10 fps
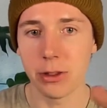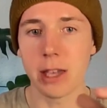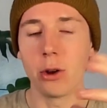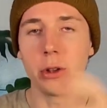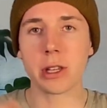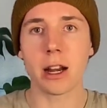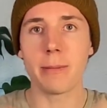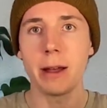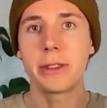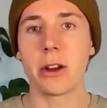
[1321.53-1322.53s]
They only care
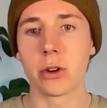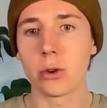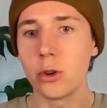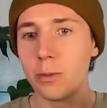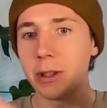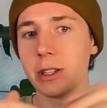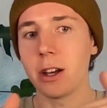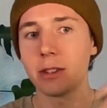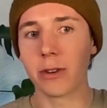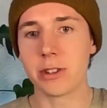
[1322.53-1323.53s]
about their group. It's
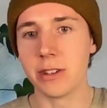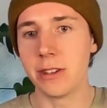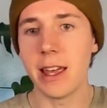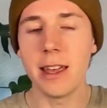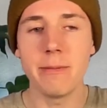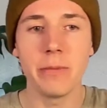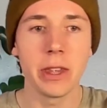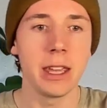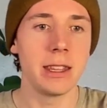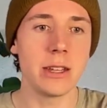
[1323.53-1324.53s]
us versus them.
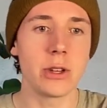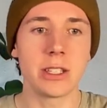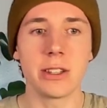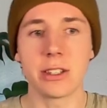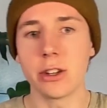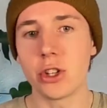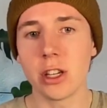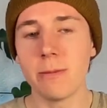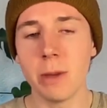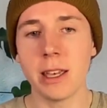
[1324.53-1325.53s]
Then you get to this
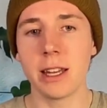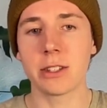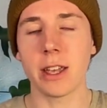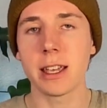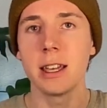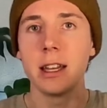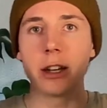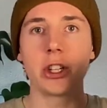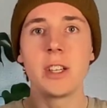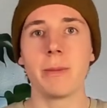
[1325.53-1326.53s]
achievement, and it's like
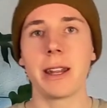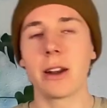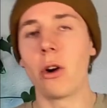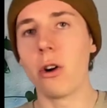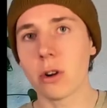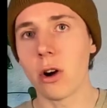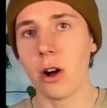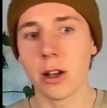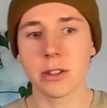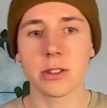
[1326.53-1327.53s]
achievement at all
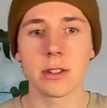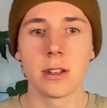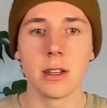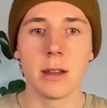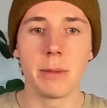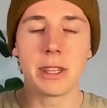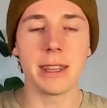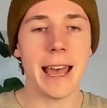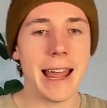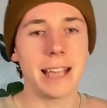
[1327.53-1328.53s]
costs. But then
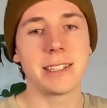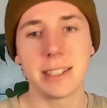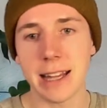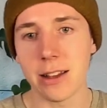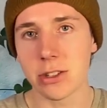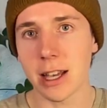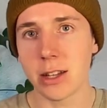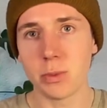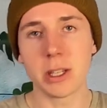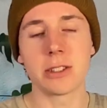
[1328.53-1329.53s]
that has its
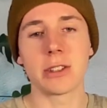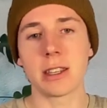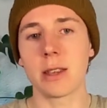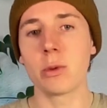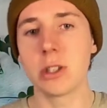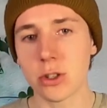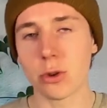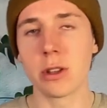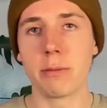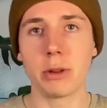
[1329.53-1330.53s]
downsides because it's like then we
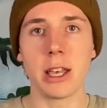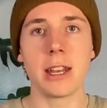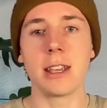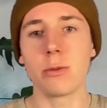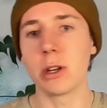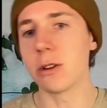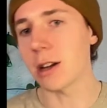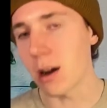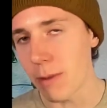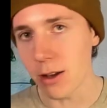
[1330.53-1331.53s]
destroy the planet. We don't
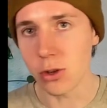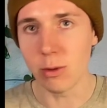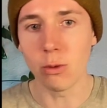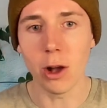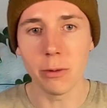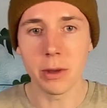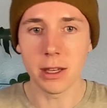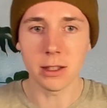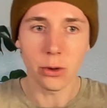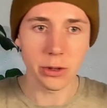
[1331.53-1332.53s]
care about human
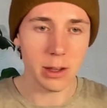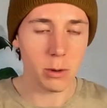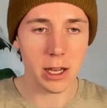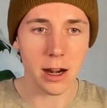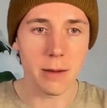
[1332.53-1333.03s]
well-being. The only thing we care